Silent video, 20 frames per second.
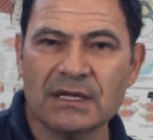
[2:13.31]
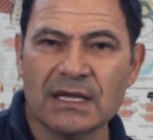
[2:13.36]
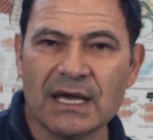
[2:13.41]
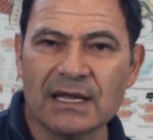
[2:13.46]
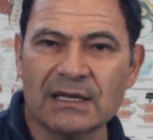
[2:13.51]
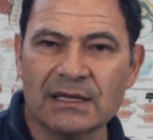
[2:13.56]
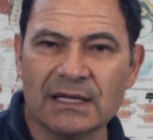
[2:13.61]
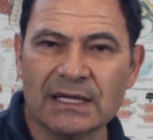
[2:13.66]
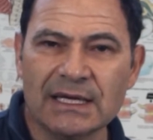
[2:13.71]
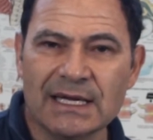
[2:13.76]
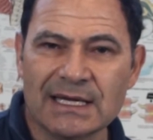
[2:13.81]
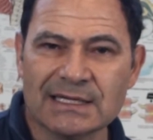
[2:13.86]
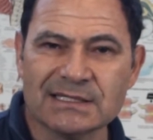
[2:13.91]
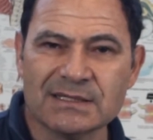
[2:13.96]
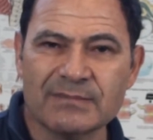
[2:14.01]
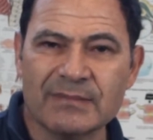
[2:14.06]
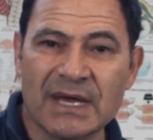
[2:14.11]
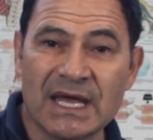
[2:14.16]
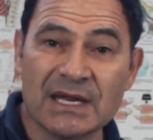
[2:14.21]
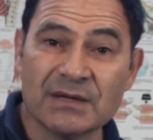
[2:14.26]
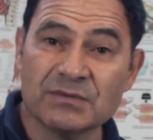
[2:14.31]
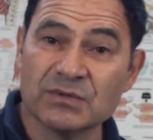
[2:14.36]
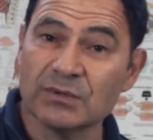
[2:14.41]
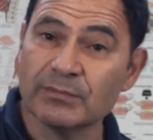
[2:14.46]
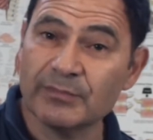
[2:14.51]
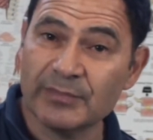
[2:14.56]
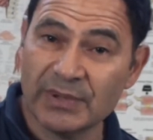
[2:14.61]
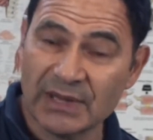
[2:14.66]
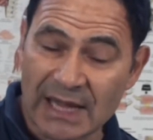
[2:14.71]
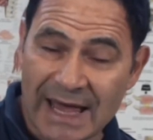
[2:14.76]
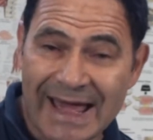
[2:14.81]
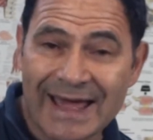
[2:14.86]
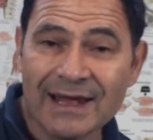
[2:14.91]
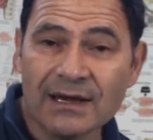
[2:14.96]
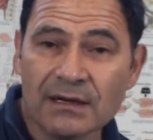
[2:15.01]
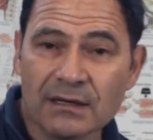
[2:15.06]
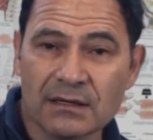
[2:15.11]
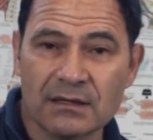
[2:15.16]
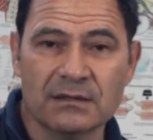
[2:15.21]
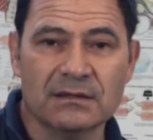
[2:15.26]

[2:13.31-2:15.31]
the athlete has a management plan